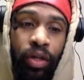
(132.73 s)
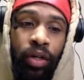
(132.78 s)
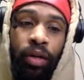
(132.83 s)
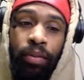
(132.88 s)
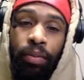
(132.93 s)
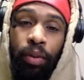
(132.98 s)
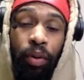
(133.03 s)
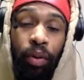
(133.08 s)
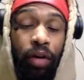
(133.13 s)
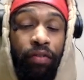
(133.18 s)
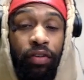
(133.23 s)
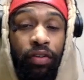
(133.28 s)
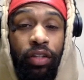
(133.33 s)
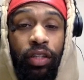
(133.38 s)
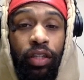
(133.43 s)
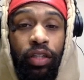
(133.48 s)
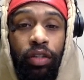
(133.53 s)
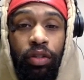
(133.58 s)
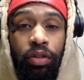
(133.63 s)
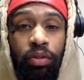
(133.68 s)
But without further
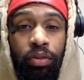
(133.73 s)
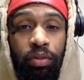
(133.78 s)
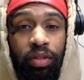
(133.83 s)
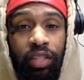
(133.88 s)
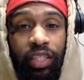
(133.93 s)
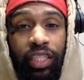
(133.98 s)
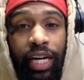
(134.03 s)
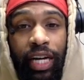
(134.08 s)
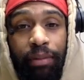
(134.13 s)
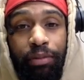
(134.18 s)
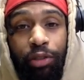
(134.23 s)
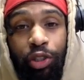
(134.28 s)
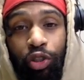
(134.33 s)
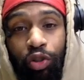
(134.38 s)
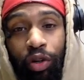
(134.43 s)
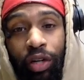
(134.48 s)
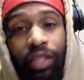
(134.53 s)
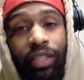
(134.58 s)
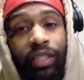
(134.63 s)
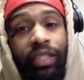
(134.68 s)
ado, let's hop
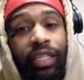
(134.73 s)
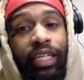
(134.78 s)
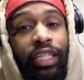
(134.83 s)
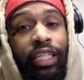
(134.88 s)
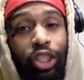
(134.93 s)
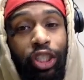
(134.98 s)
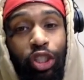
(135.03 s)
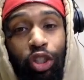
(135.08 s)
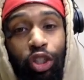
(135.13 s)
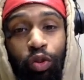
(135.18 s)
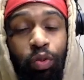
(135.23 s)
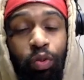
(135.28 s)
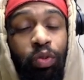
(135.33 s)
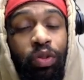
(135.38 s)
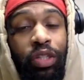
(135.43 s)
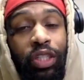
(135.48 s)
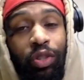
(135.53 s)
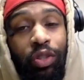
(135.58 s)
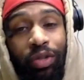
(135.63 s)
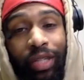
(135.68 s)
straight into
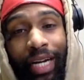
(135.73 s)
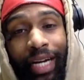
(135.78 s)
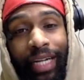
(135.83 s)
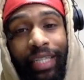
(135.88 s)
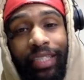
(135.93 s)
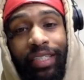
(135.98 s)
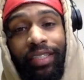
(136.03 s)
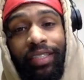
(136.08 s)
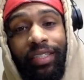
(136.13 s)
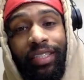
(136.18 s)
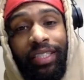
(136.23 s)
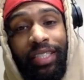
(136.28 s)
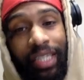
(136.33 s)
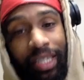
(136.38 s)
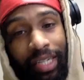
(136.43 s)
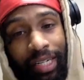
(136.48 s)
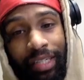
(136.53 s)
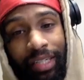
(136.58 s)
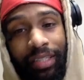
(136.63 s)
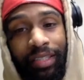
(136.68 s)
this reaction. Let's
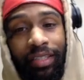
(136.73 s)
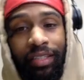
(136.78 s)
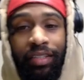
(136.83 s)
get it.